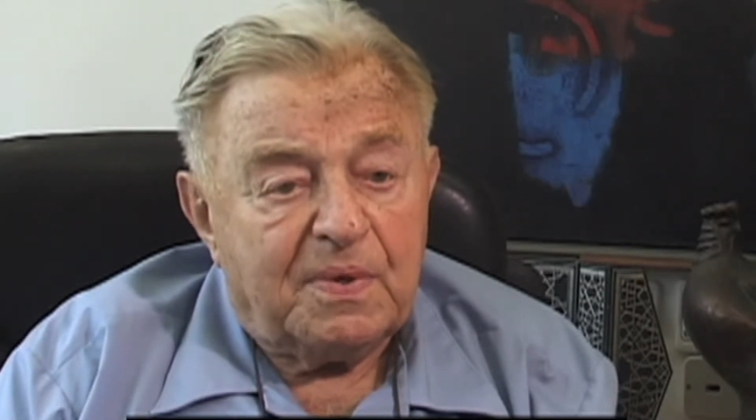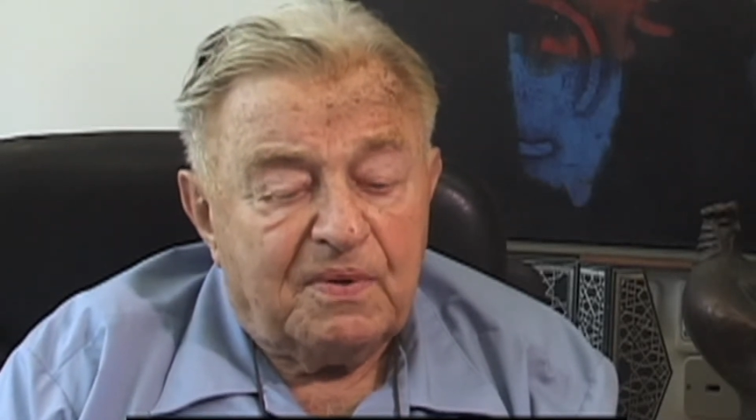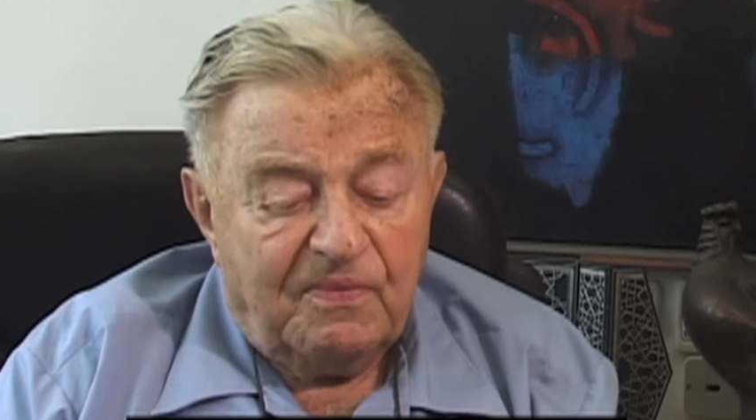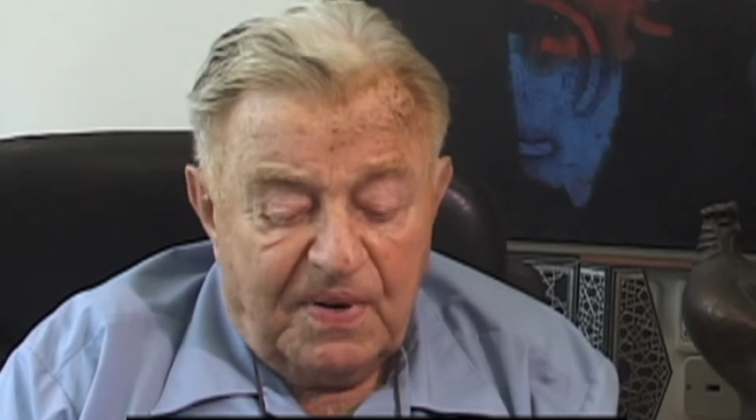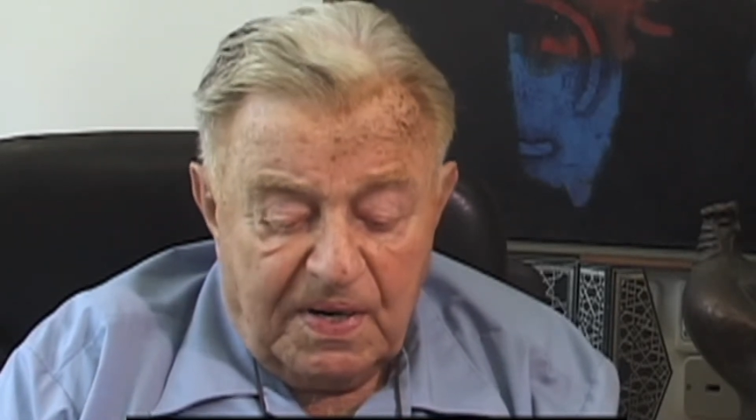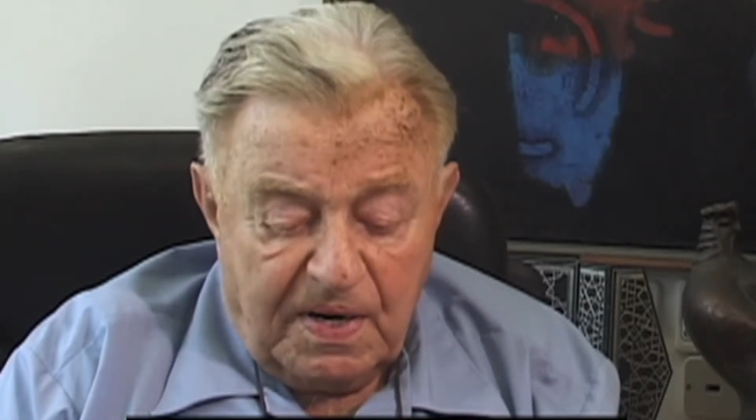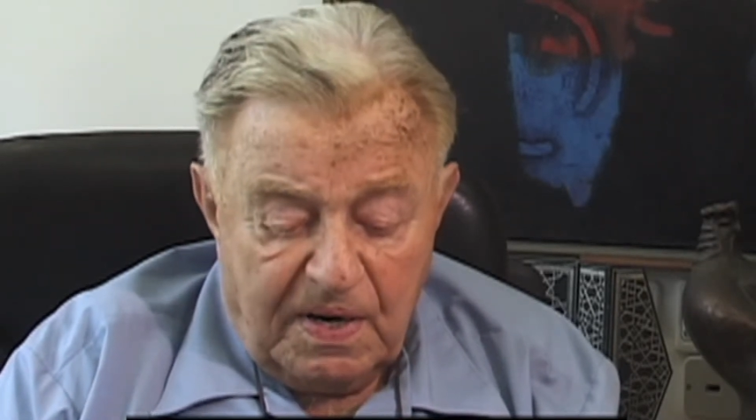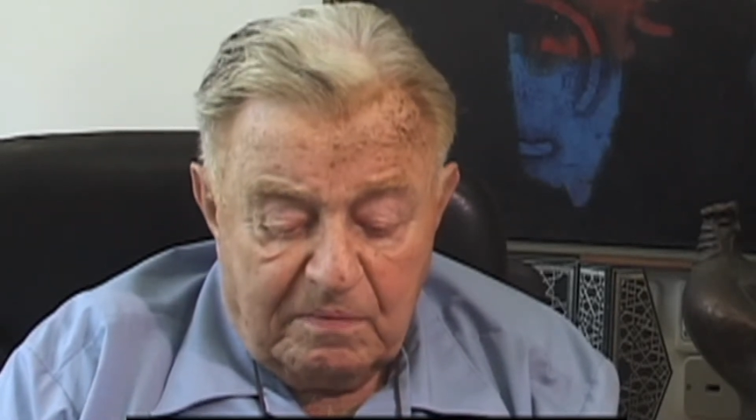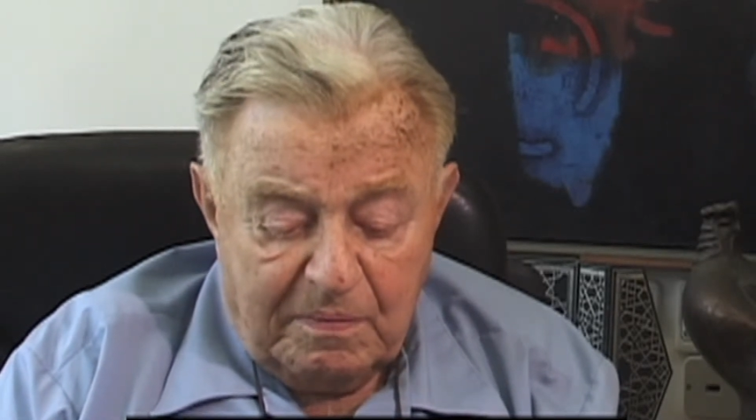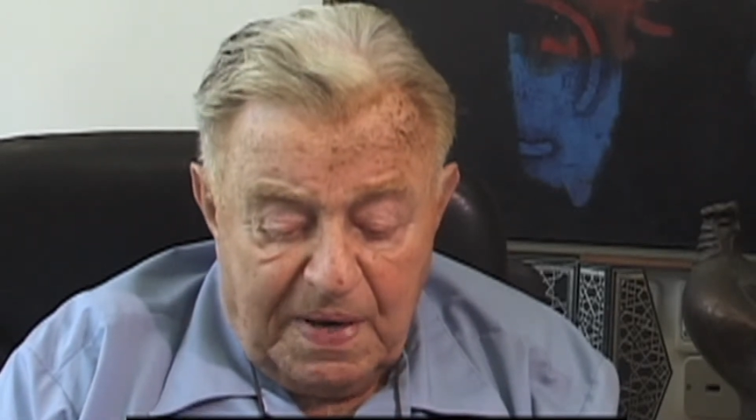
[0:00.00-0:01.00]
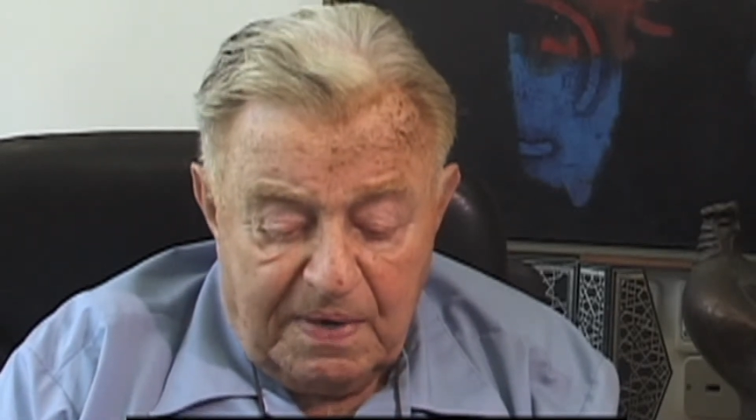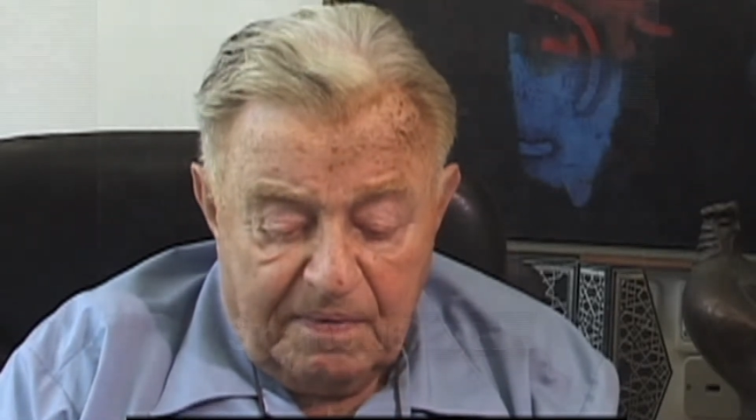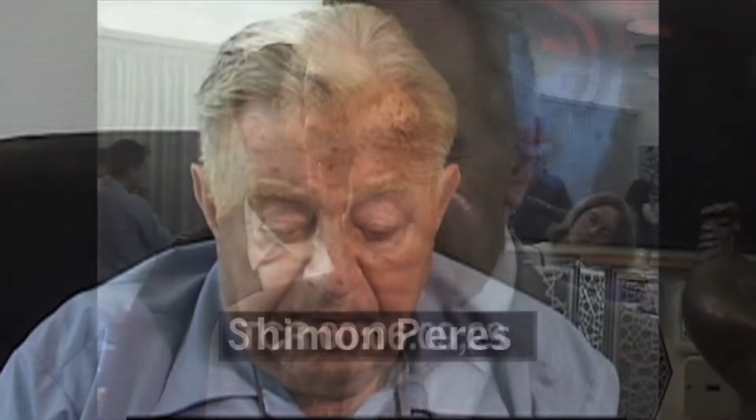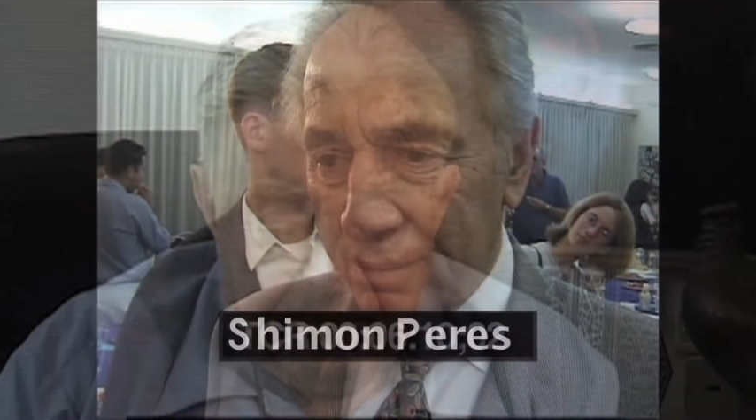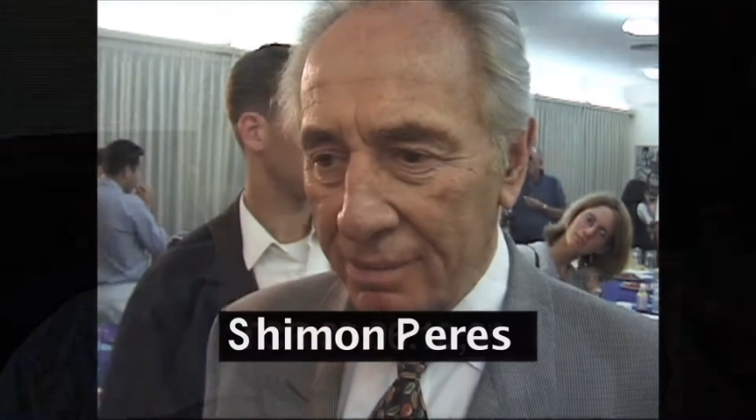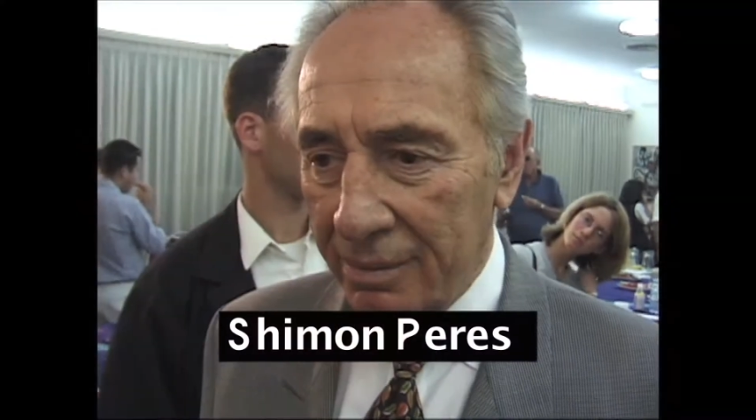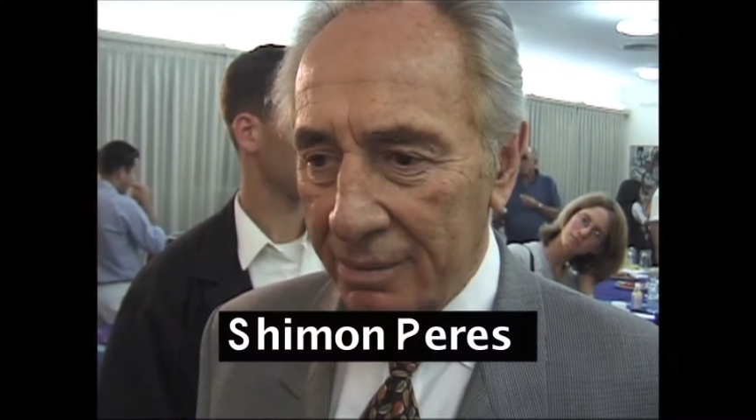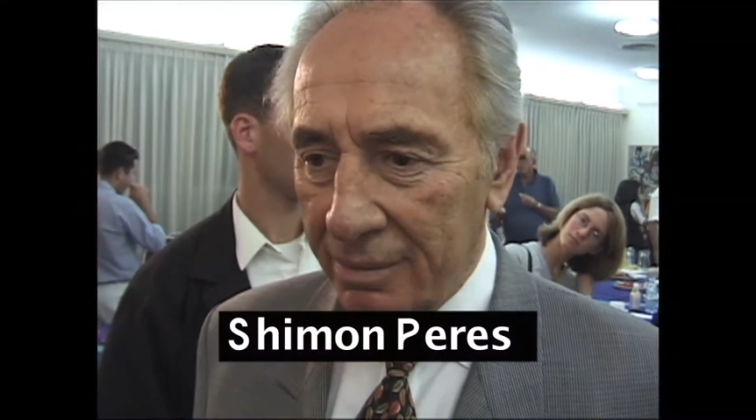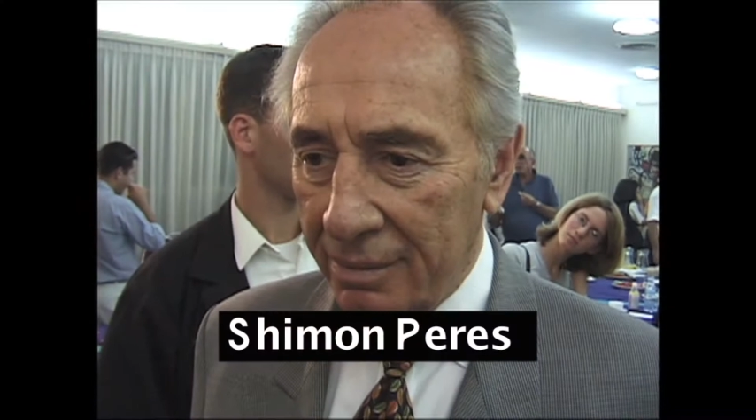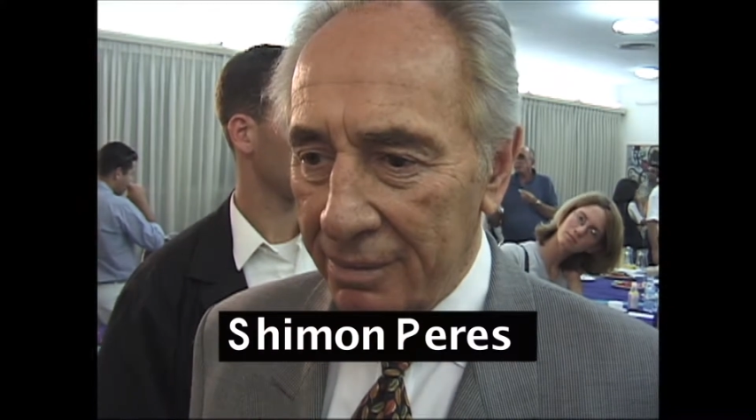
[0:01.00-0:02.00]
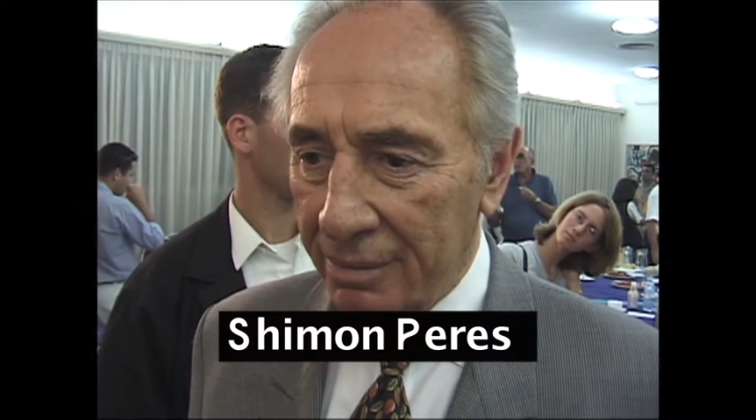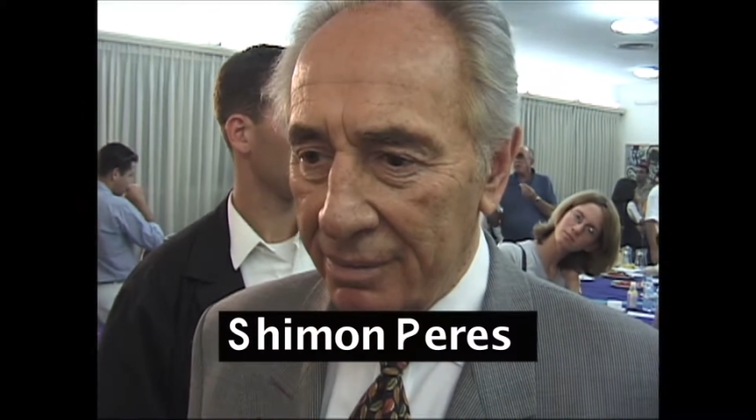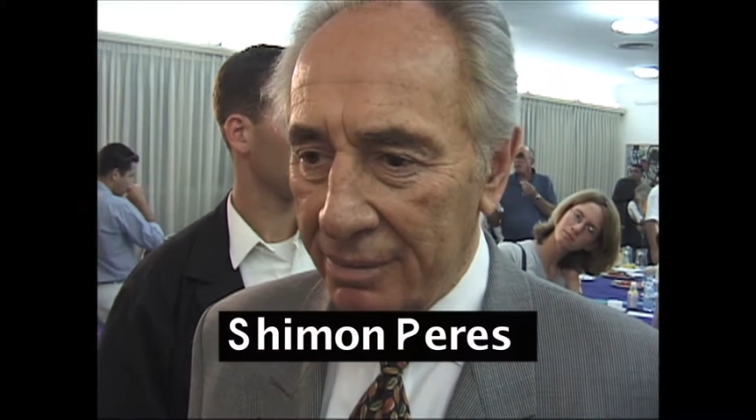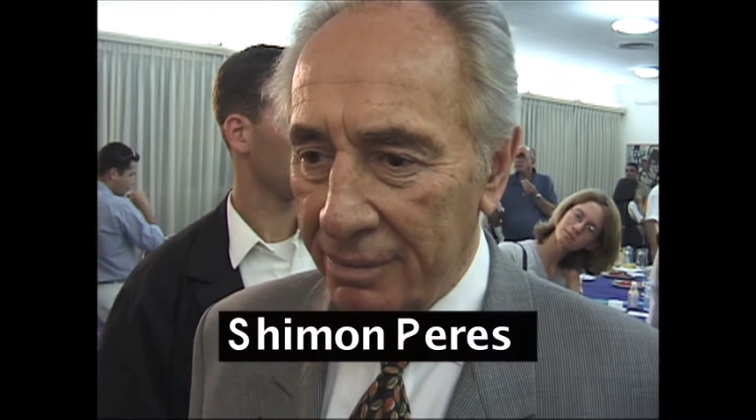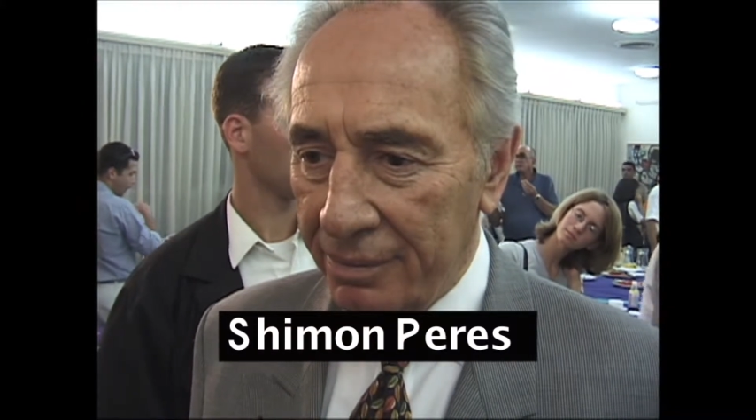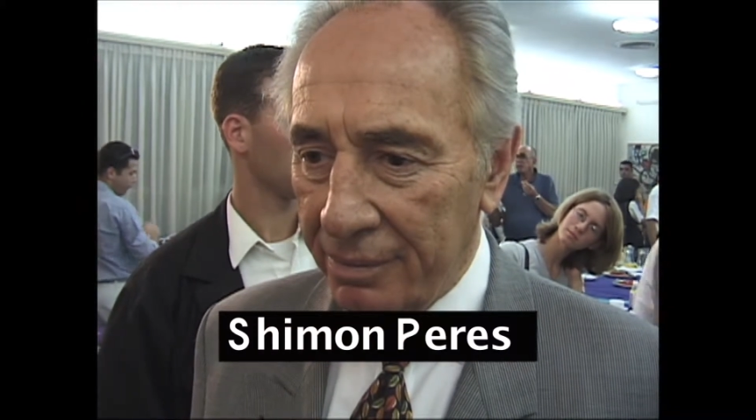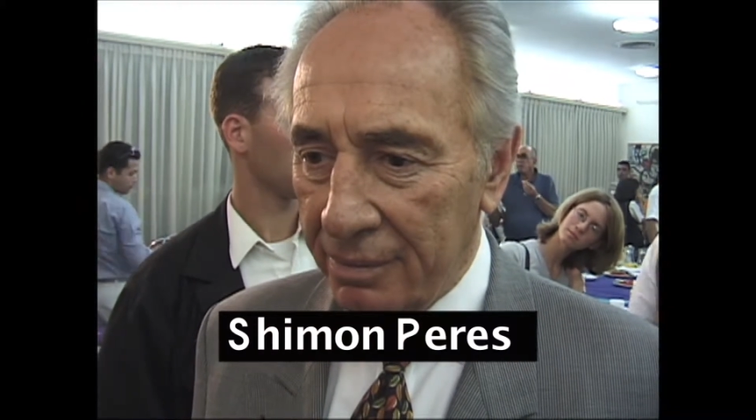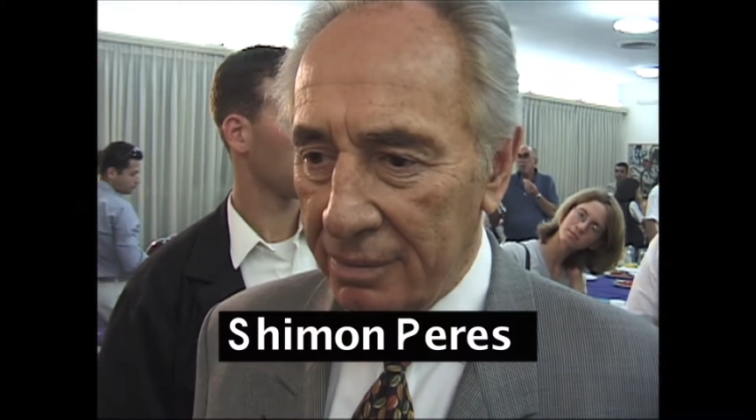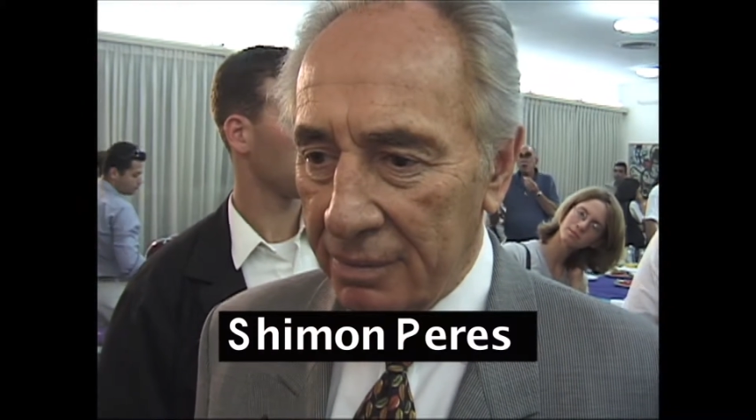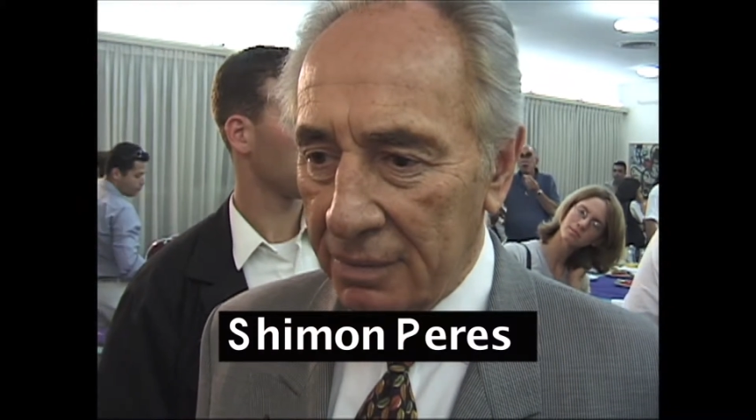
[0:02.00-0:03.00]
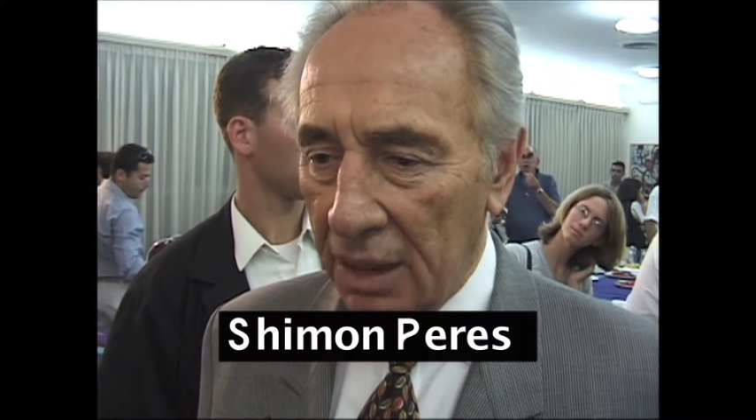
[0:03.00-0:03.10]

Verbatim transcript: but a very great man. And Shimon Peres.